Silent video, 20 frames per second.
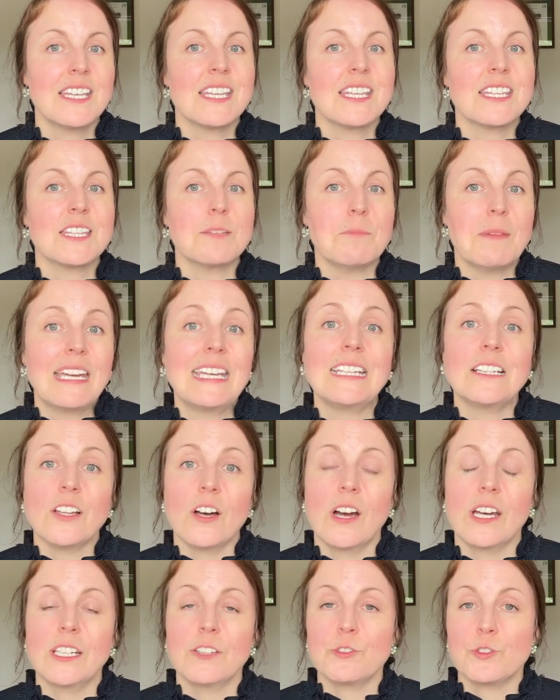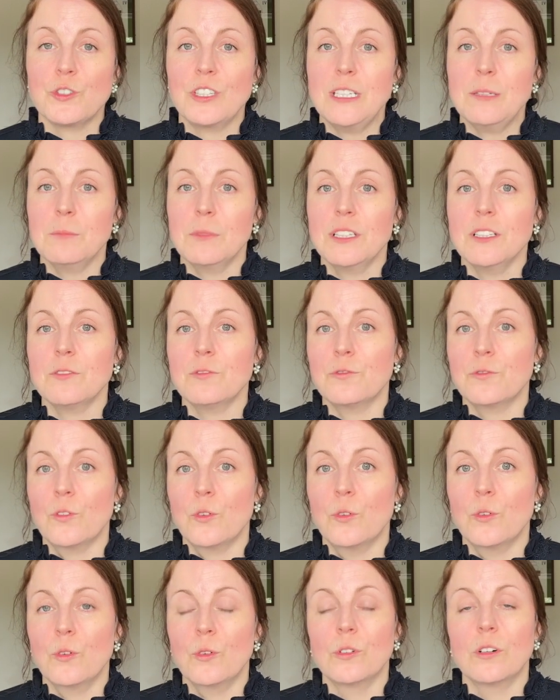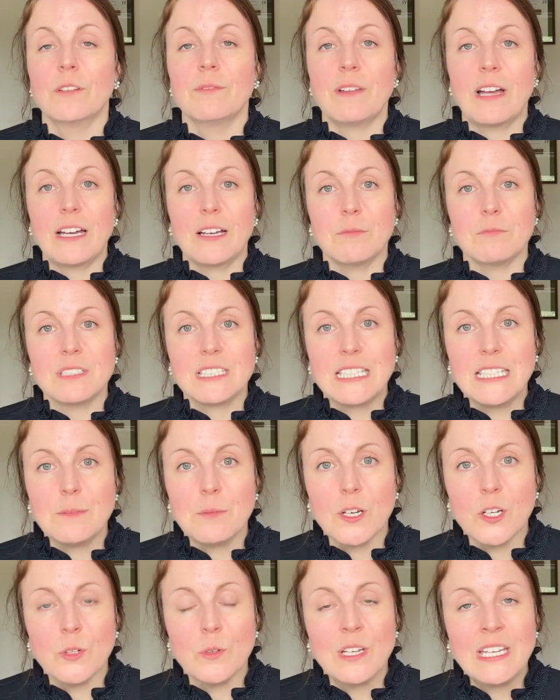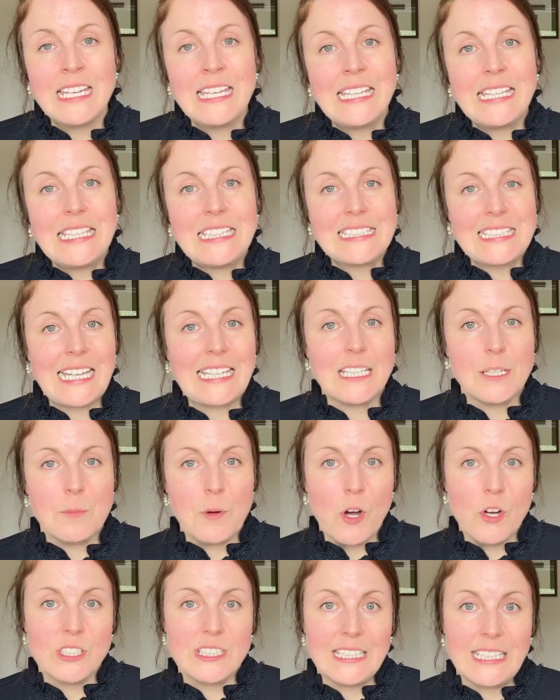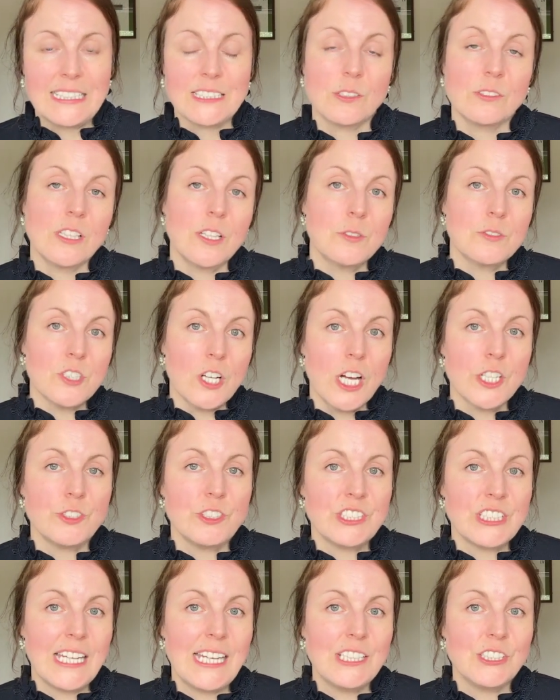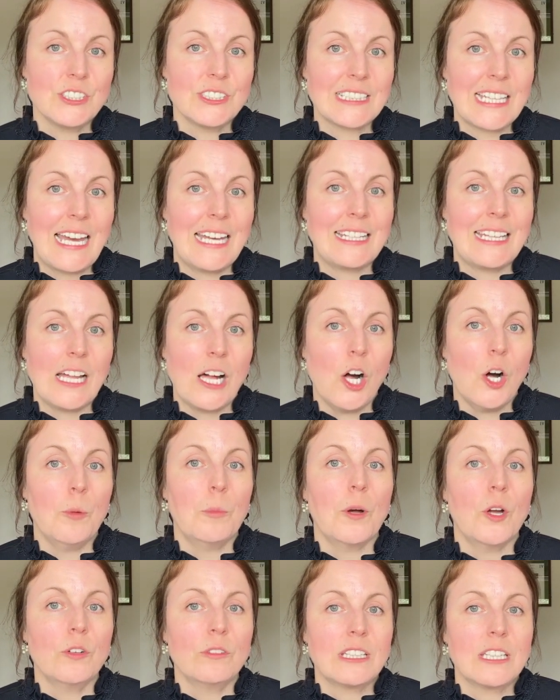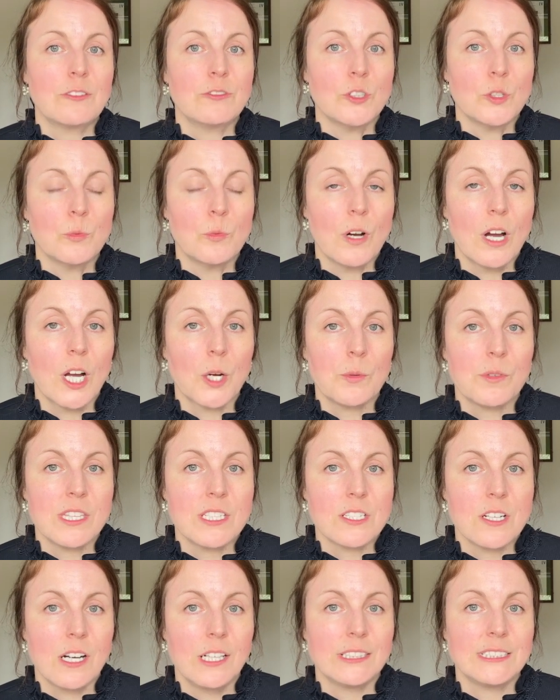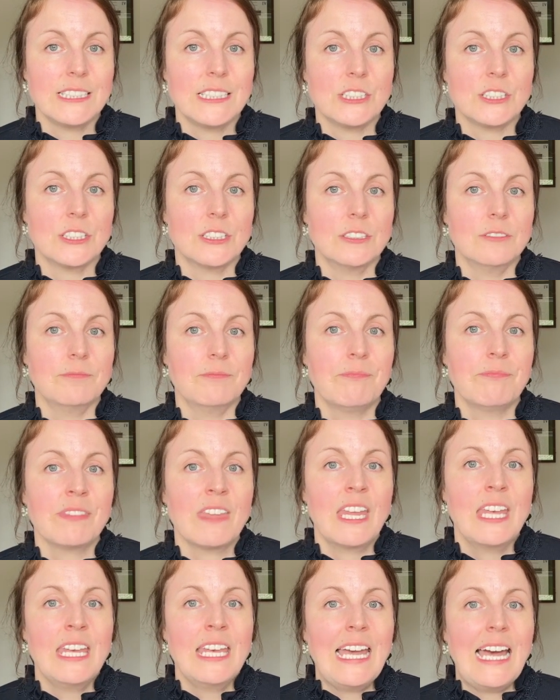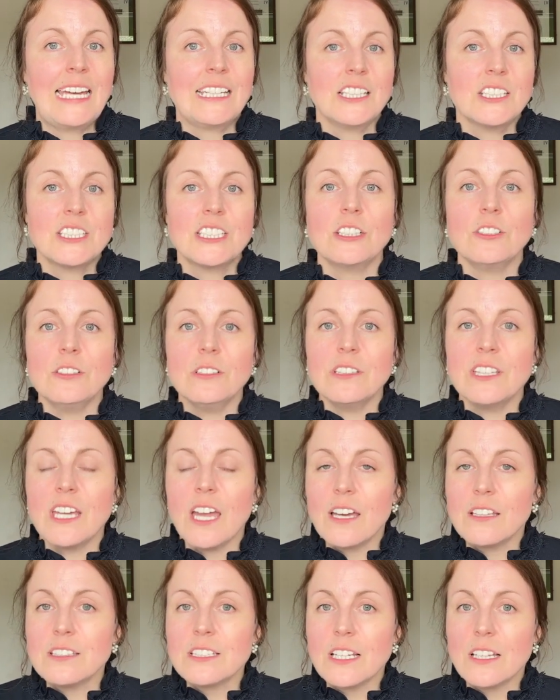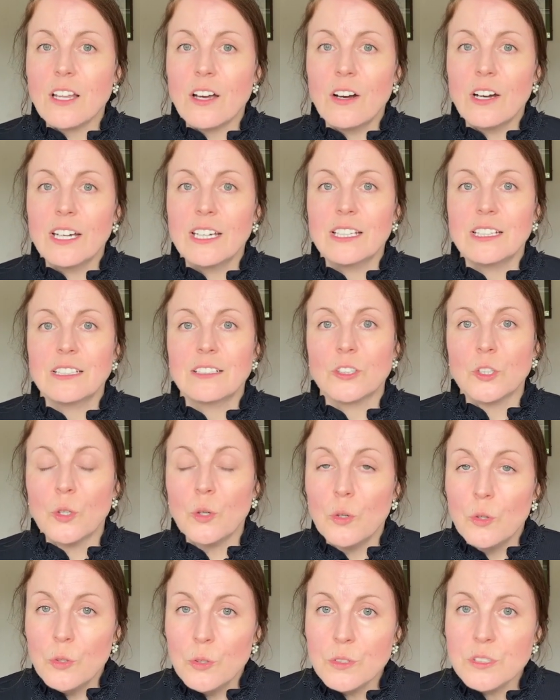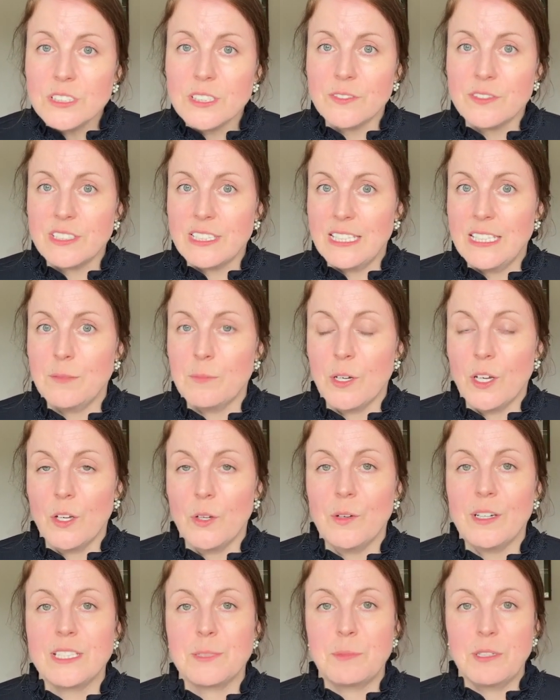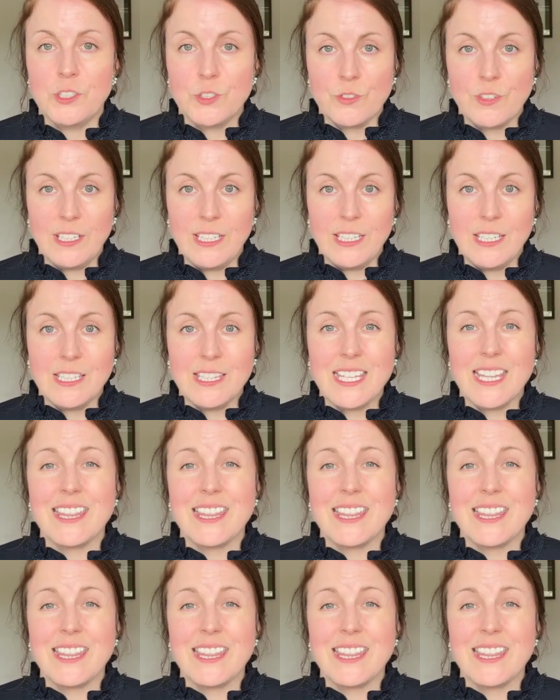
The main line of treatment for SIBO is antibiotics, although dietary changes can help only if you work with a dietitian. And until the underlying cause of SIBO has been treated, then